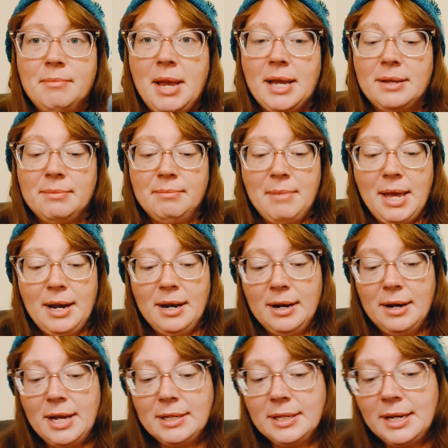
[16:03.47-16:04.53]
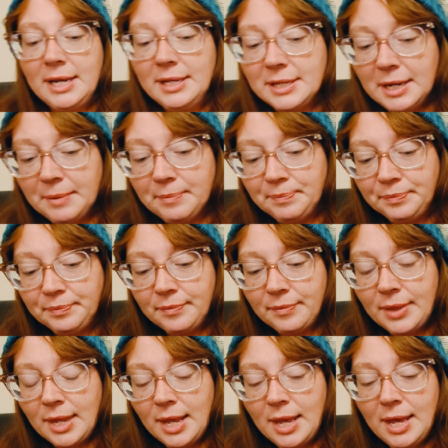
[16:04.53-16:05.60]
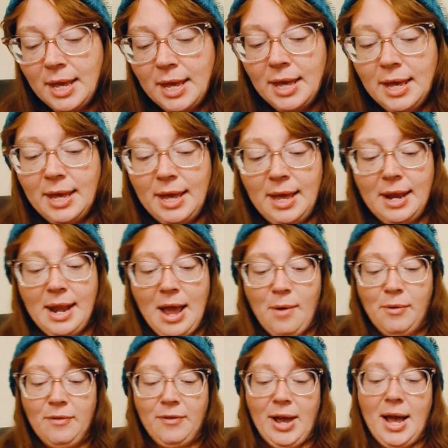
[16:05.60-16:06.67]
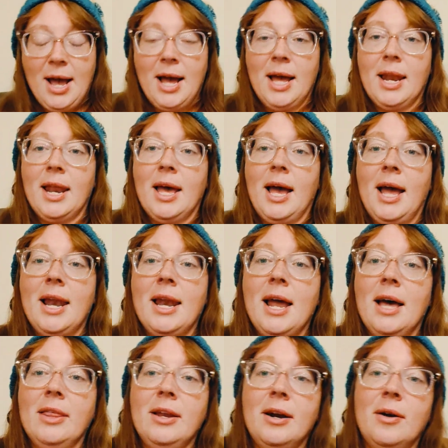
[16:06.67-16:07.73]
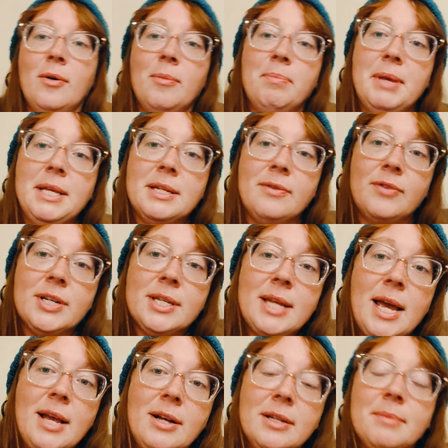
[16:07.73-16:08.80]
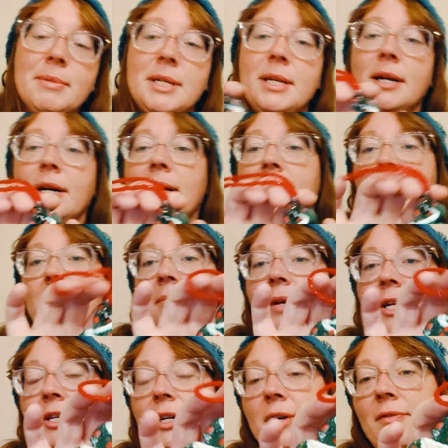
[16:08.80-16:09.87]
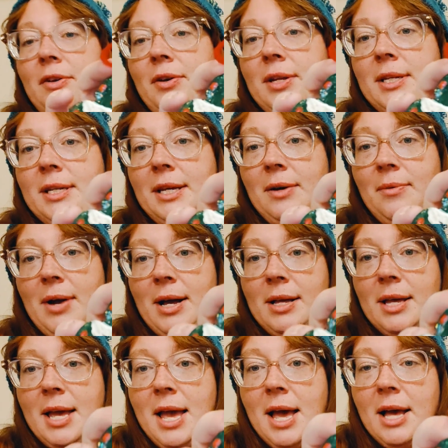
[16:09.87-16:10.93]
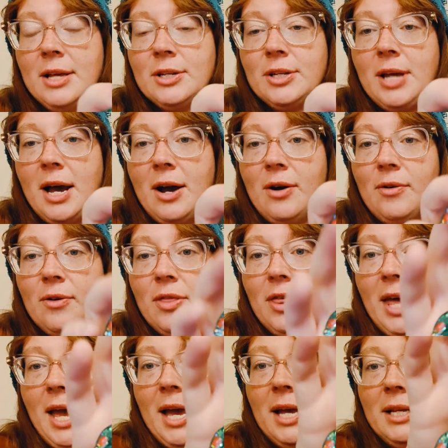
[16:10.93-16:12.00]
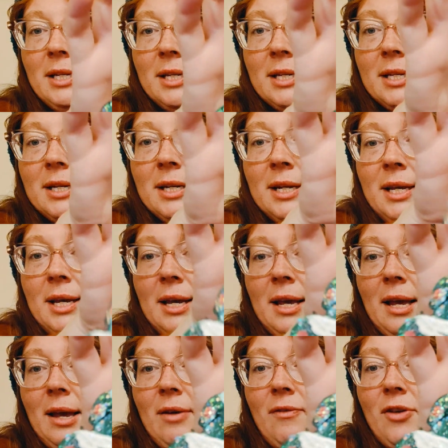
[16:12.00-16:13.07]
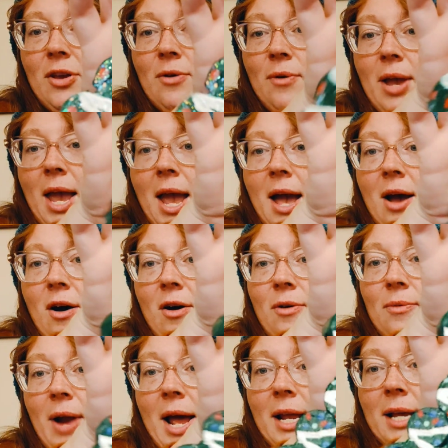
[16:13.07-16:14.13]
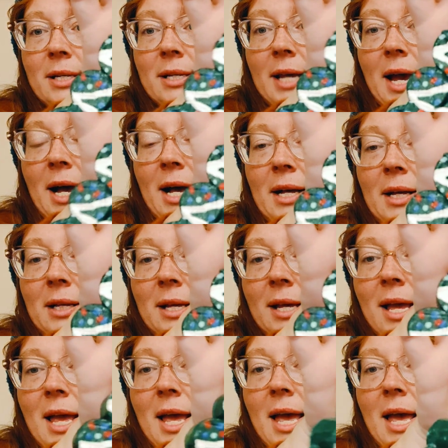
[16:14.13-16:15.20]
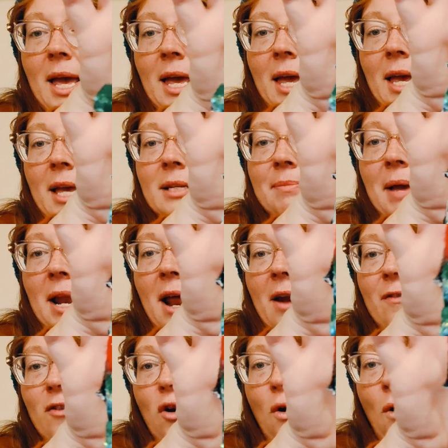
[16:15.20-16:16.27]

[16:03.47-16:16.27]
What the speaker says: made it nice and easy. And now we've got another piece of recycled material. I'm not sure if you can see it well. So this, if you can't already tell, is made out of